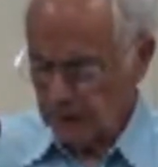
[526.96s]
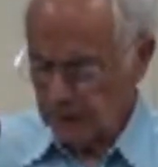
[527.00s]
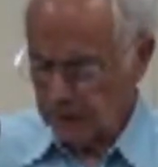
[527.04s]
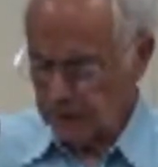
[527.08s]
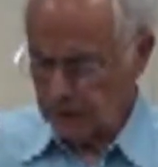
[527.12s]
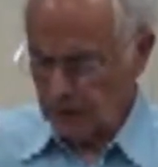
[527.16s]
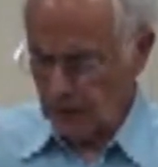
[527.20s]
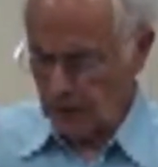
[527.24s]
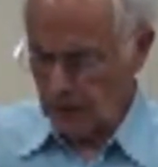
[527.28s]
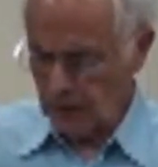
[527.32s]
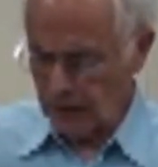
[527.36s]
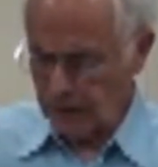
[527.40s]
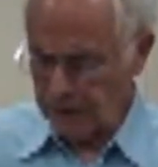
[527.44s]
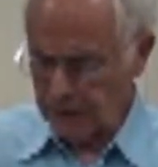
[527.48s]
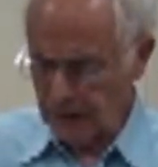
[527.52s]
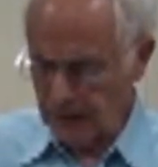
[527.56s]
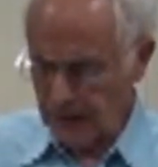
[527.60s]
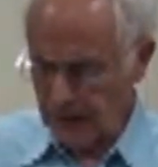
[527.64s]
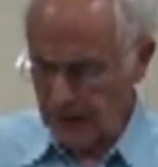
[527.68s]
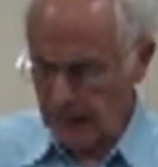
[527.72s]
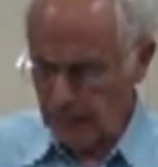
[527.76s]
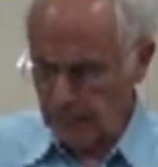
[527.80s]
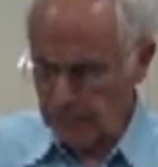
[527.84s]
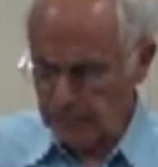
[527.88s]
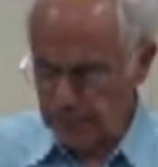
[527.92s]
So
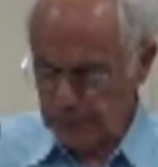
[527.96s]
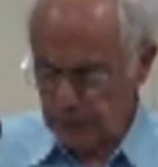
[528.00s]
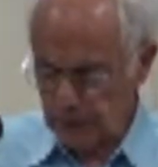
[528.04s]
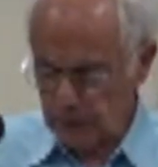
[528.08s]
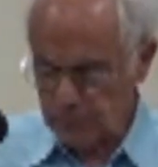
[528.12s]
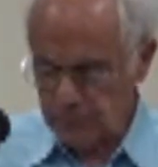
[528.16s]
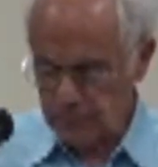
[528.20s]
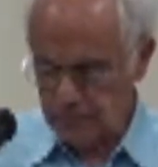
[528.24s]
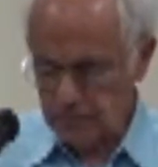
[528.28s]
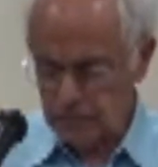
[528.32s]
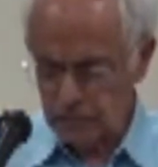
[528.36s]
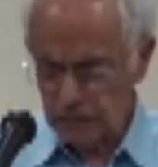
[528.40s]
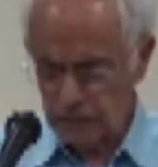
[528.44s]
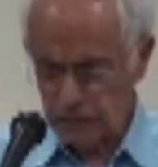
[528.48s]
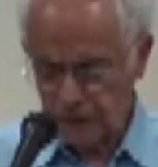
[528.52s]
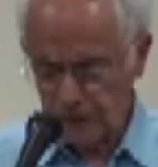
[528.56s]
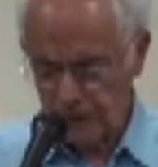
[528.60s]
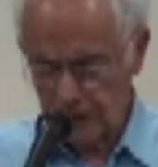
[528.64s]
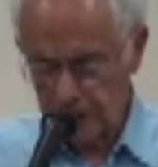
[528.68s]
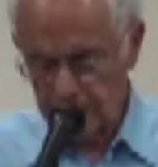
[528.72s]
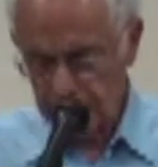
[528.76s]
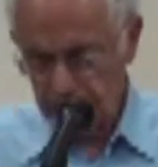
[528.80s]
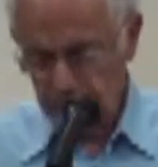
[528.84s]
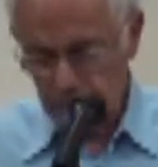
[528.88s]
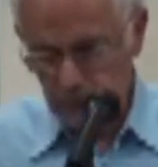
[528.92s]
Abraham
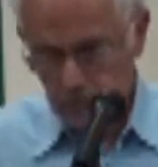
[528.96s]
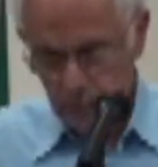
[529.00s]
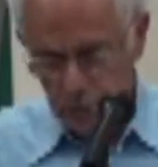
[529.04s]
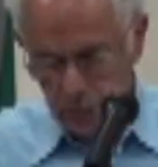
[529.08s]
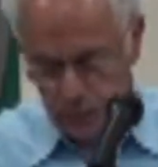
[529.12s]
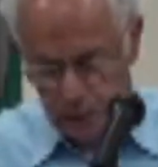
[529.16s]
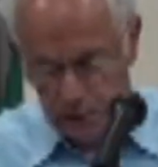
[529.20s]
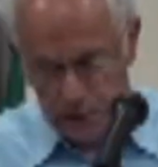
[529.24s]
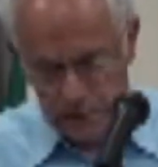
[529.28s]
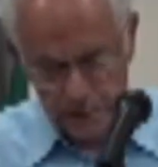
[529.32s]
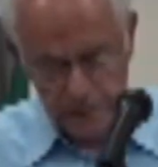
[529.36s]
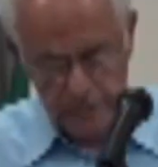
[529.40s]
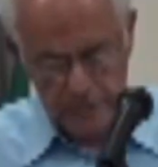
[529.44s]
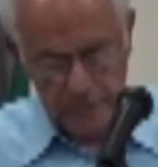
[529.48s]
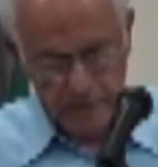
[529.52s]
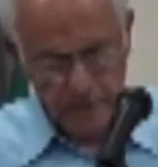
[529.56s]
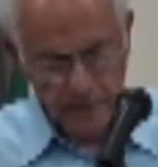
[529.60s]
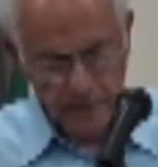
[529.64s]
took the wood